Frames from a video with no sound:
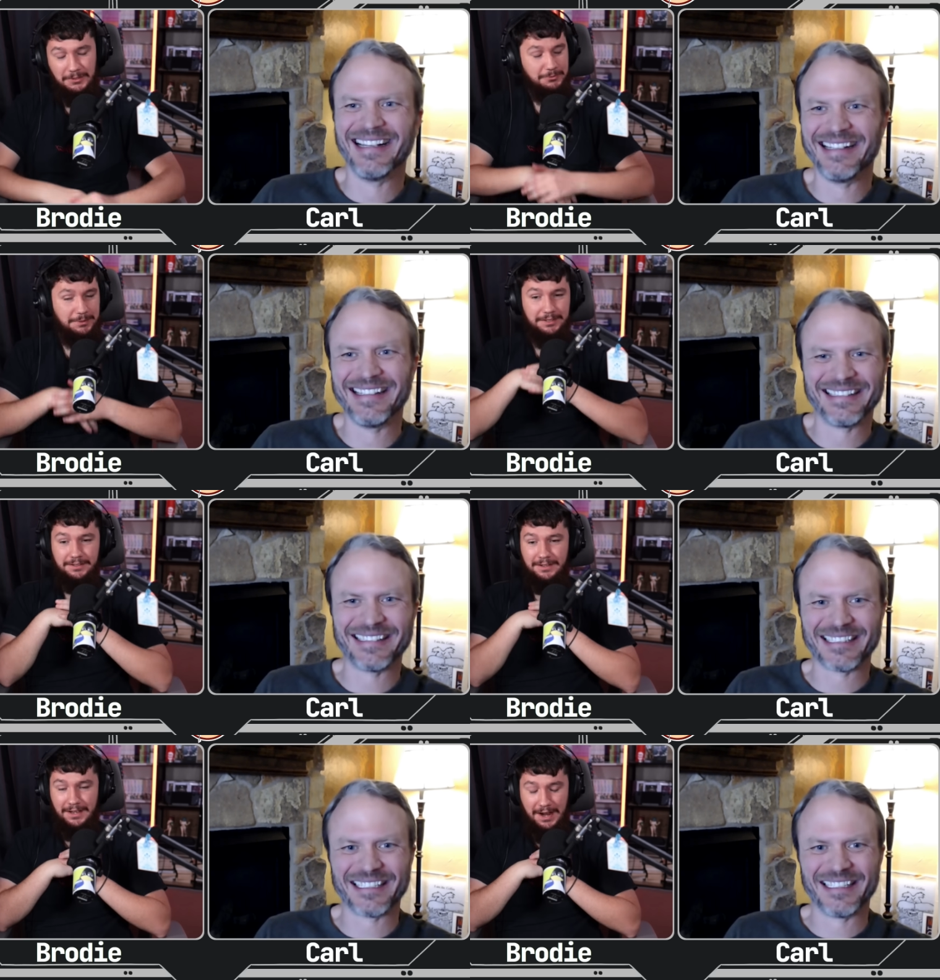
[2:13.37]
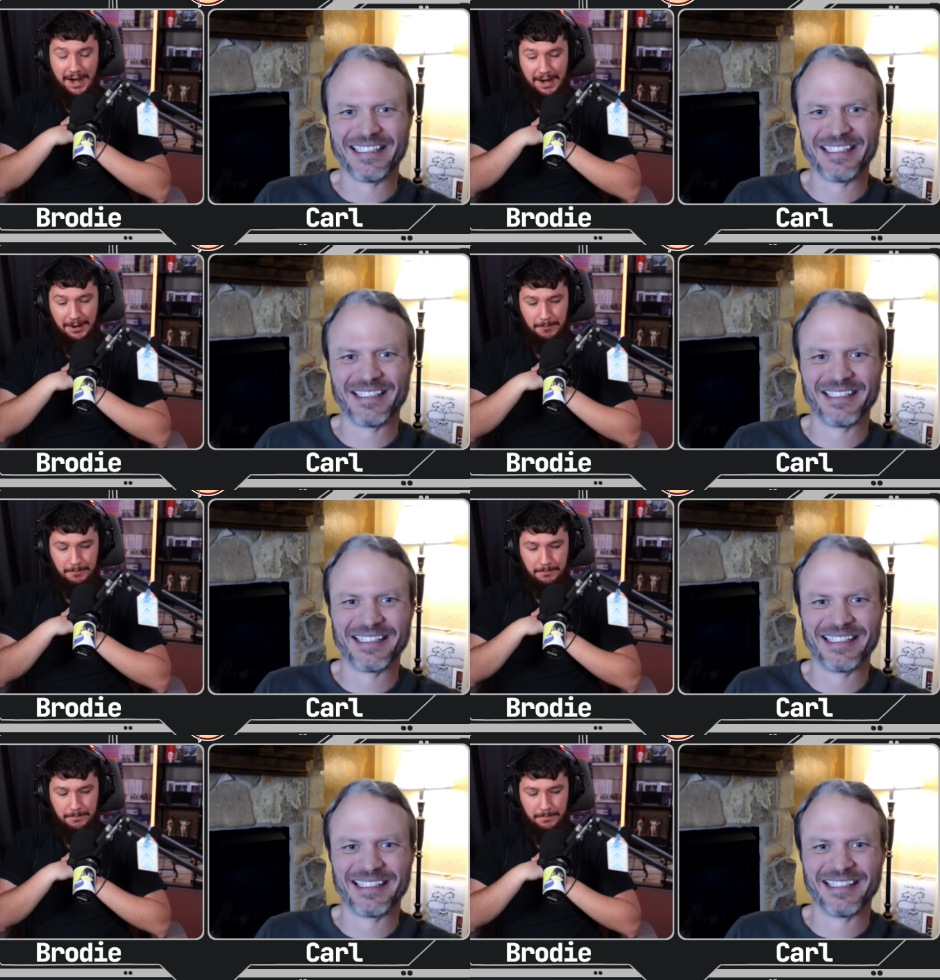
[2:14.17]
Speaker 1: weird.
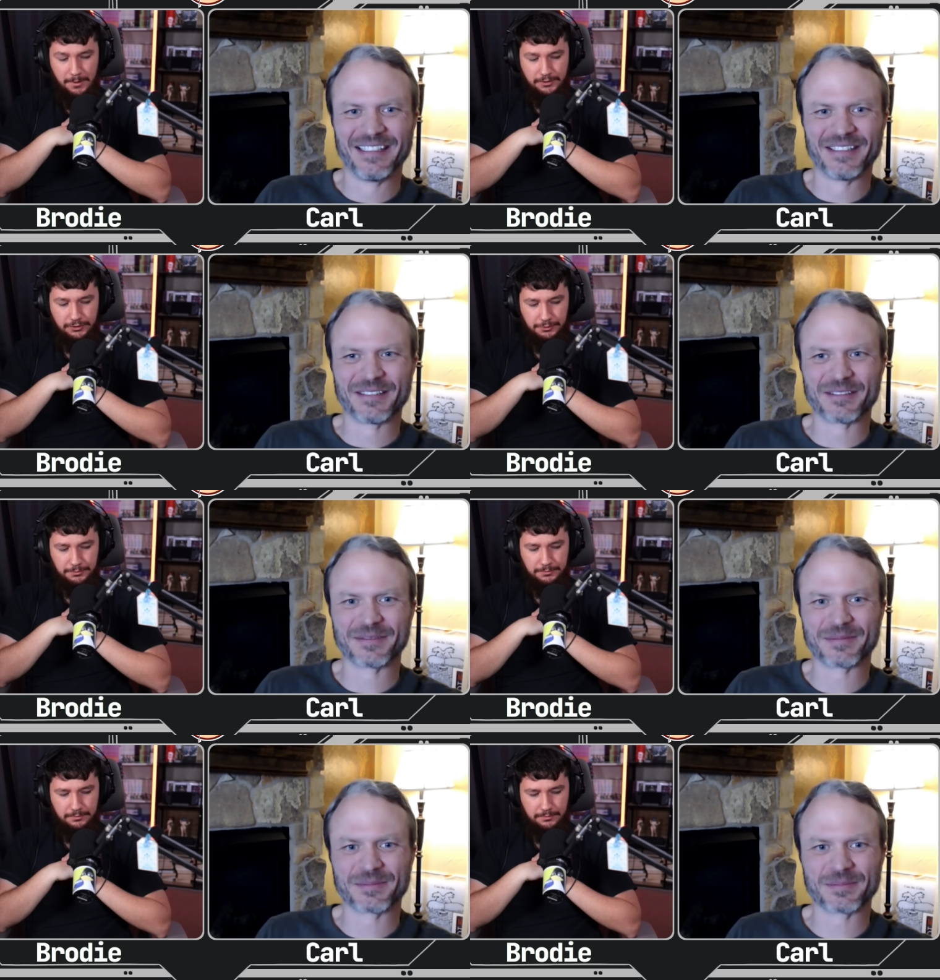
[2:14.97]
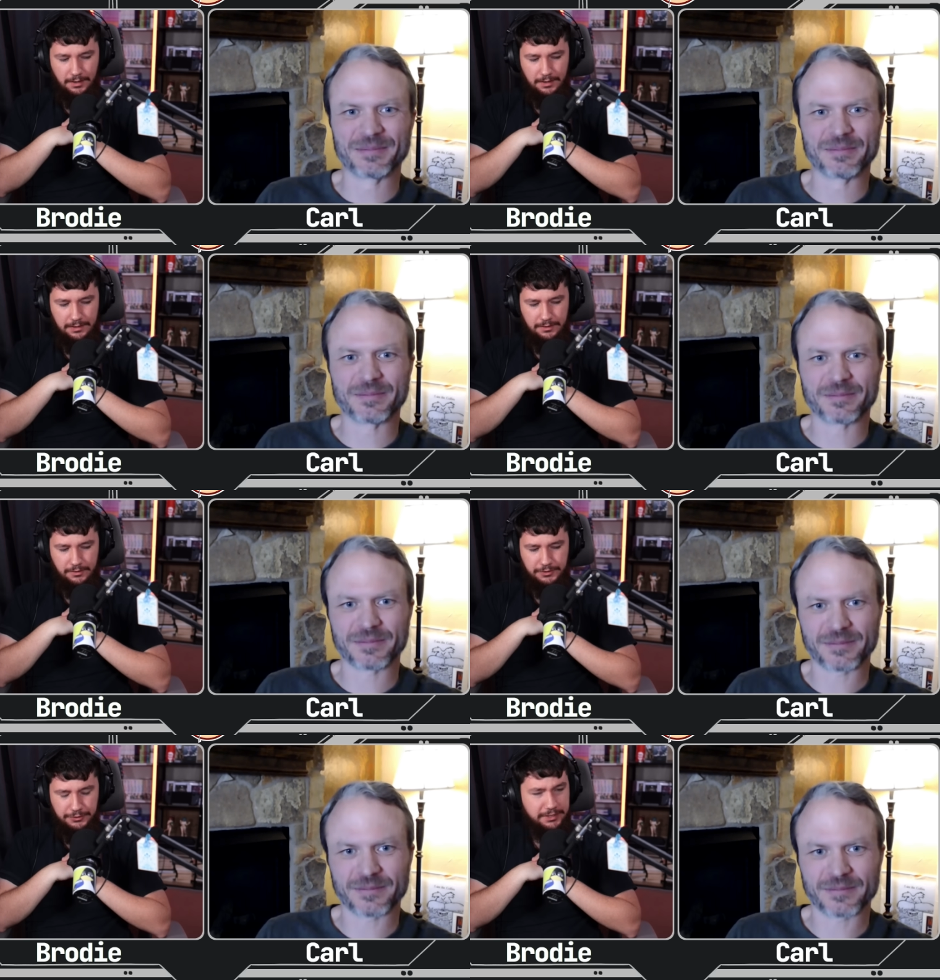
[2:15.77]
Um, so
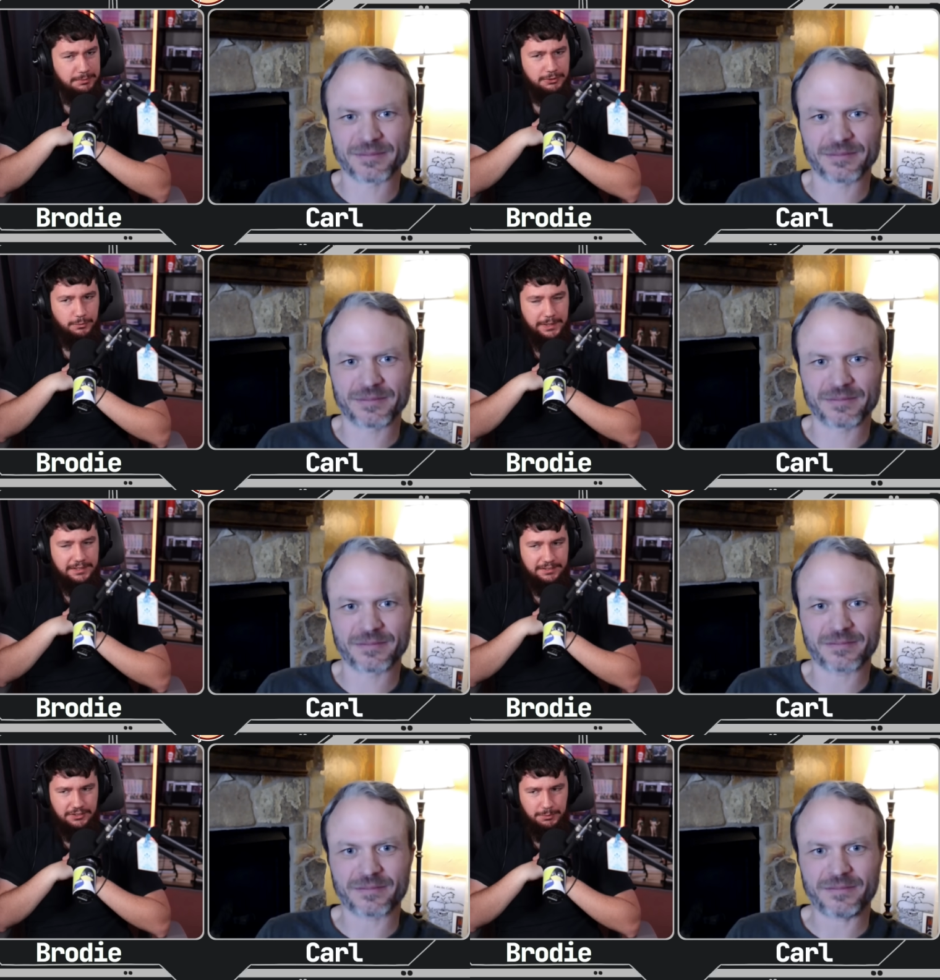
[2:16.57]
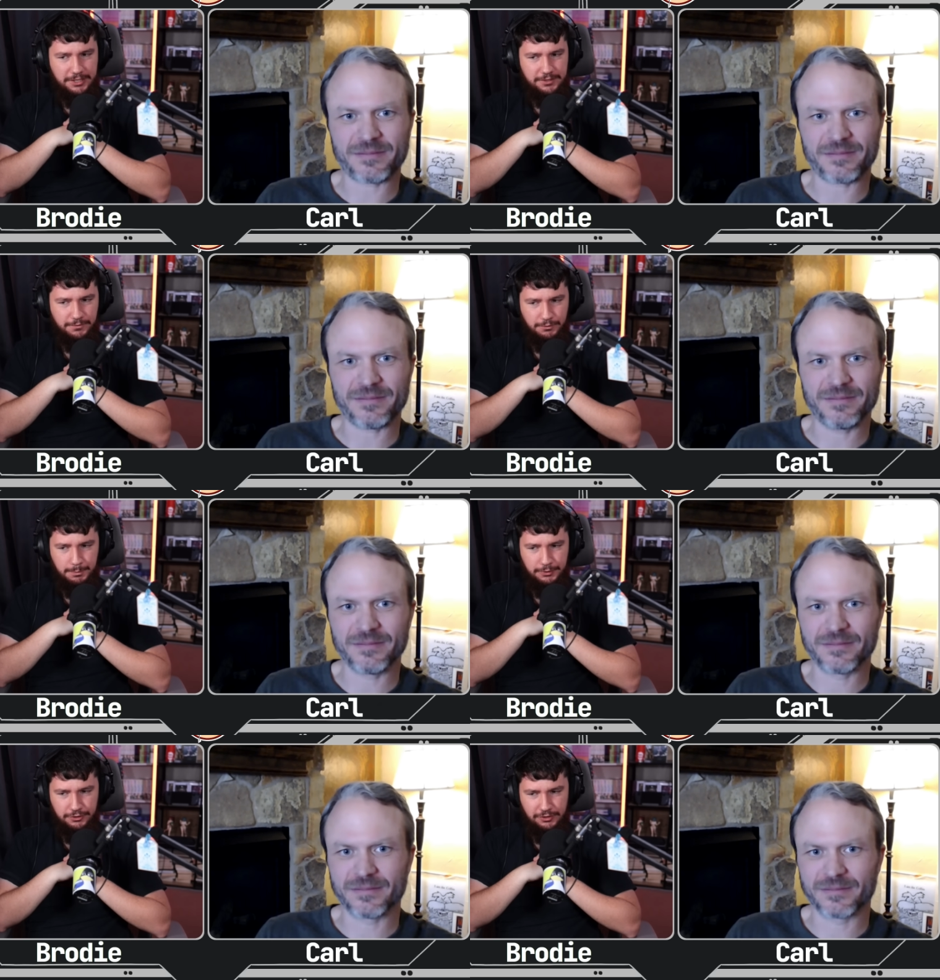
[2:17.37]
Unity was a weird situation for
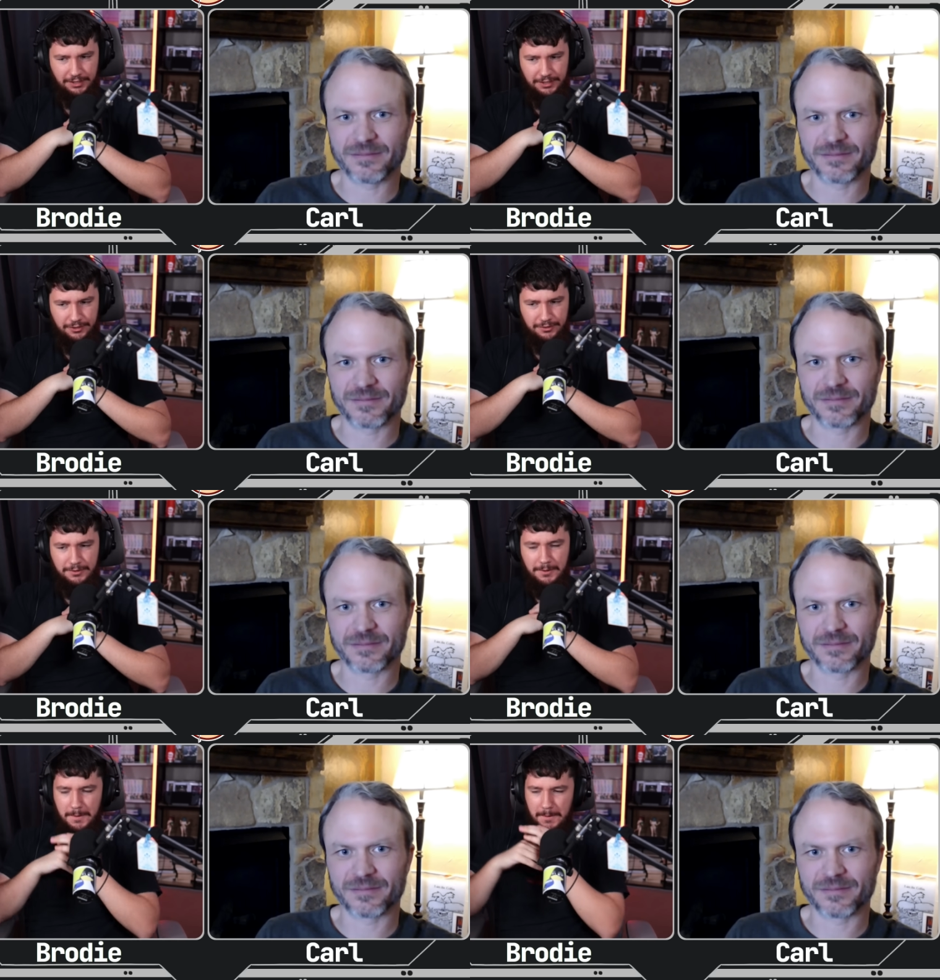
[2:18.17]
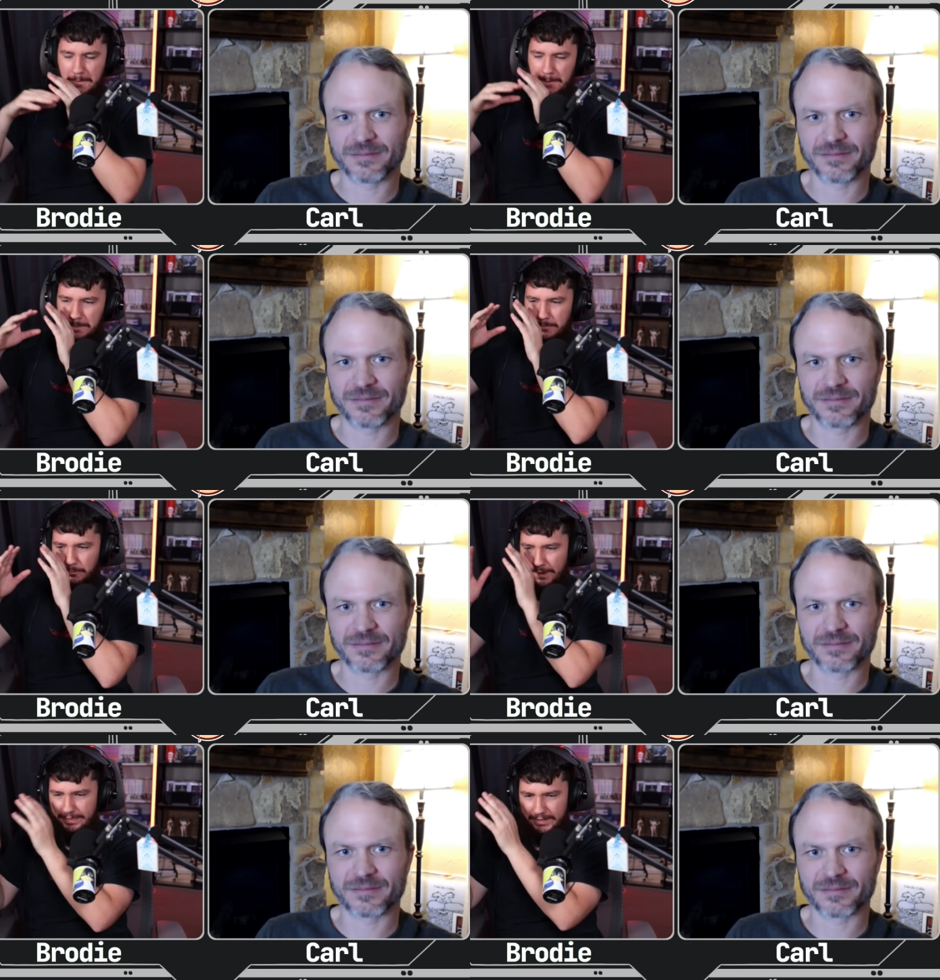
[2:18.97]
Ubuntu because I know
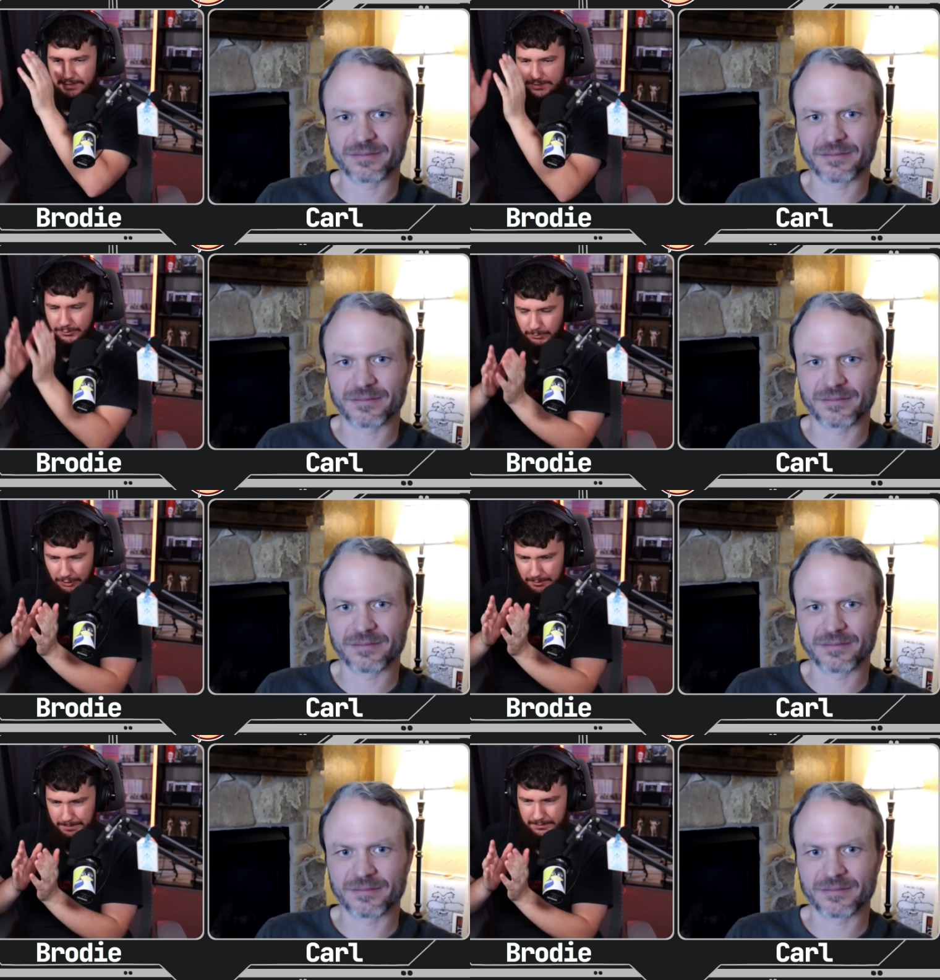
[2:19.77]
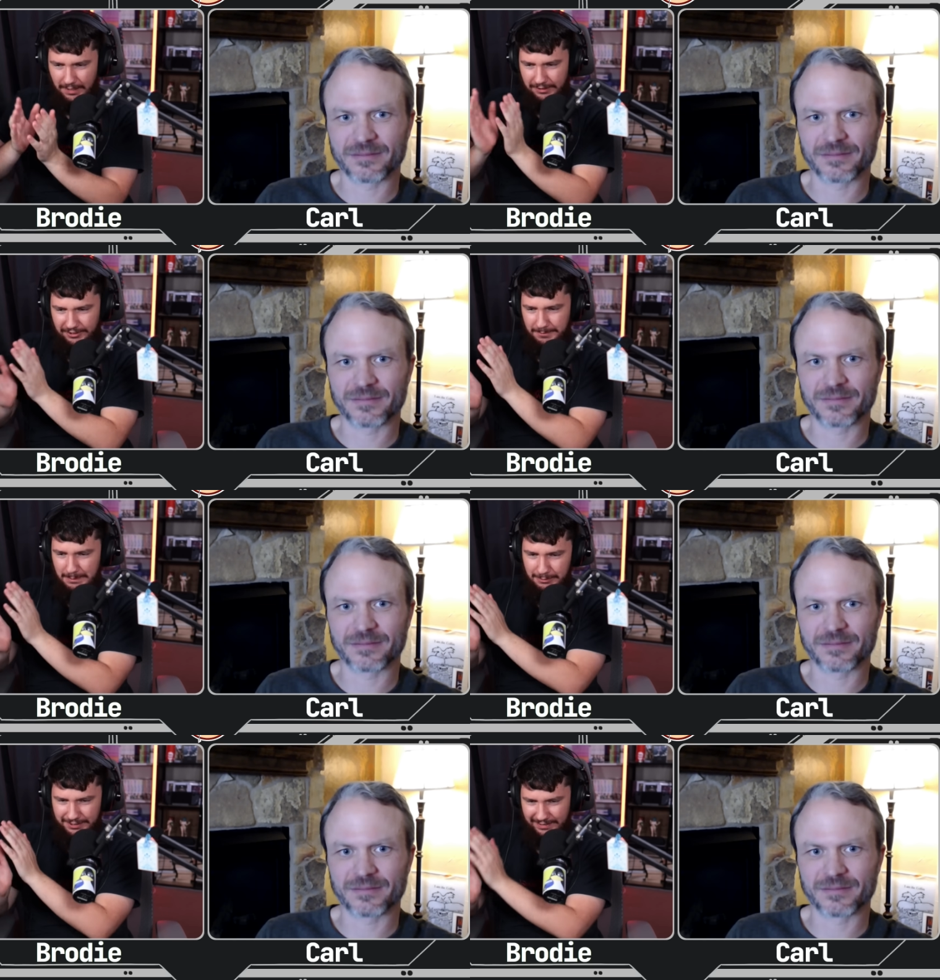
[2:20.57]
when they swapped, a lot of
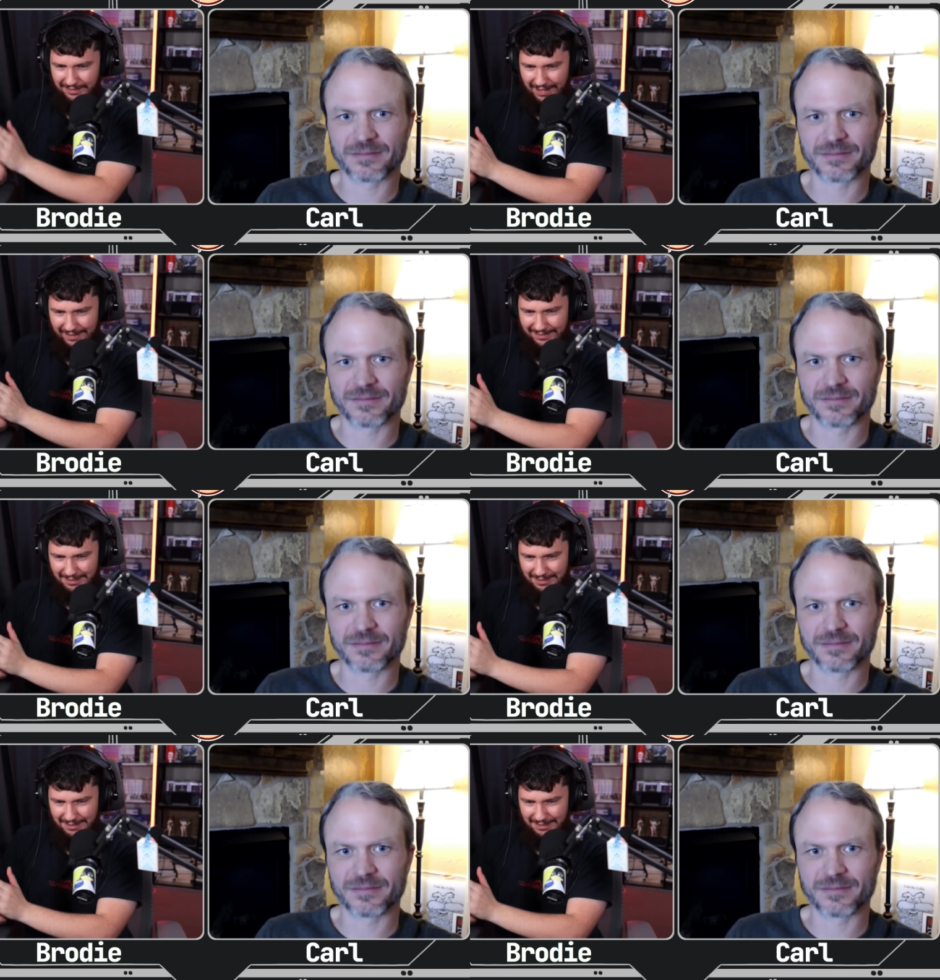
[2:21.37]
people didn't like it.